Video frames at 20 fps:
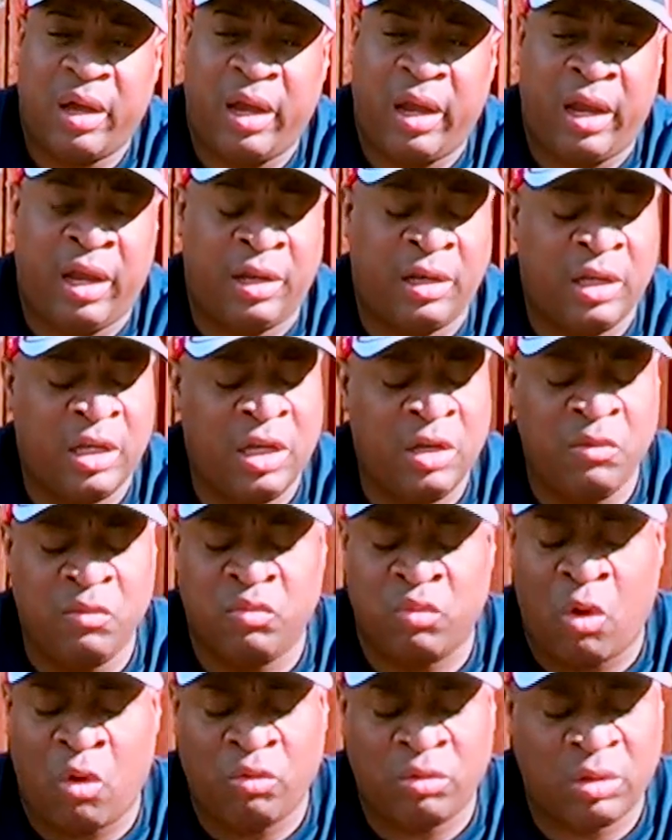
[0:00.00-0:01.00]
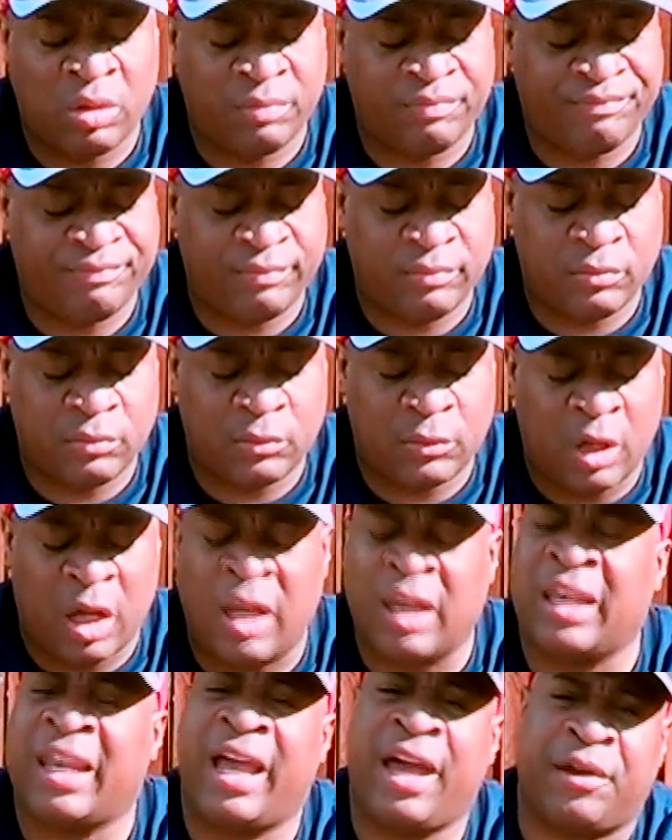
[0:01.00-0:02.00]
And he wrote a
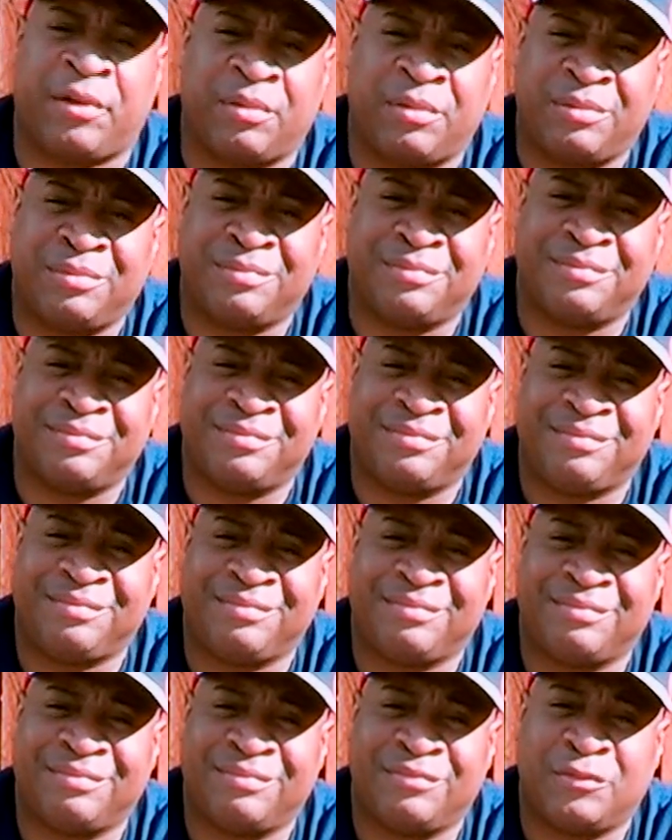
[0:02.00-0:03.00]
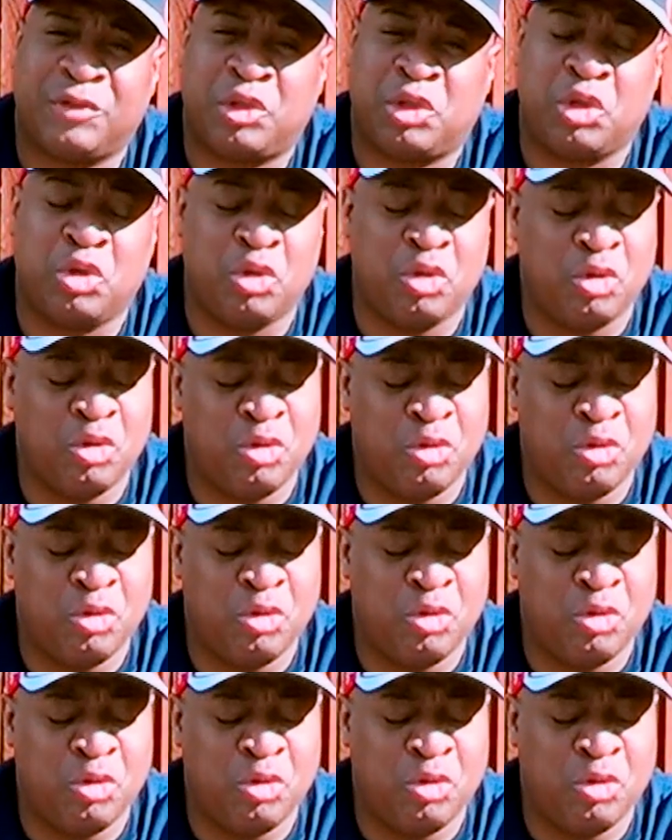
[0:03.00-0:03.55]
letter to